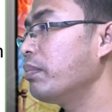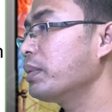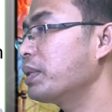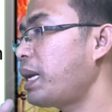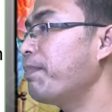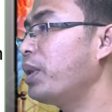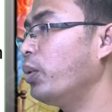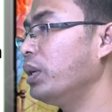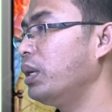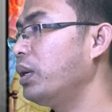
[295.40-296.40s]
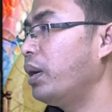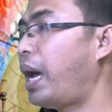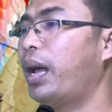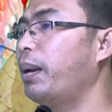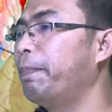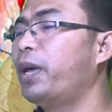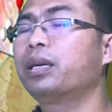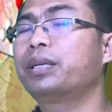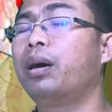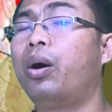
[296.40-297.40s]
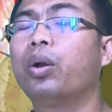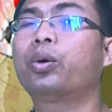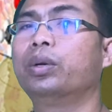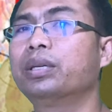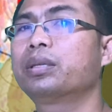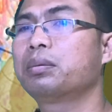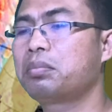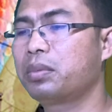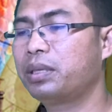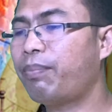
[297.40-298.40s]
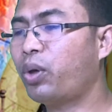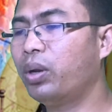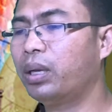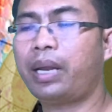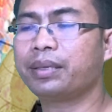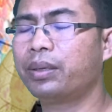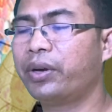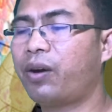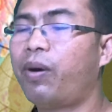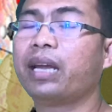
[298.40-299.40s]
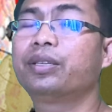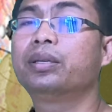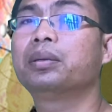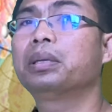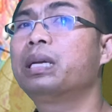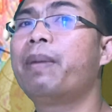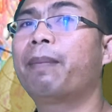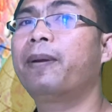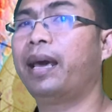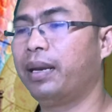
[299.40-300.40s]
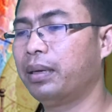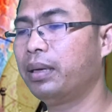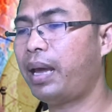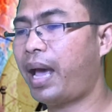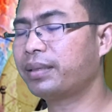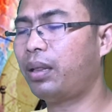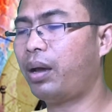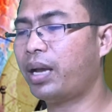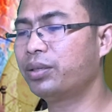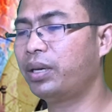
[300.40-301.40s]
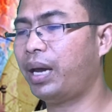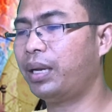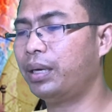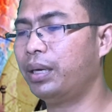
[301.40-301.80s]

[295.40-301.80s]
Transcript: some donor, I'm not say all donors, some donor doesn't require the mail plan. As long as you get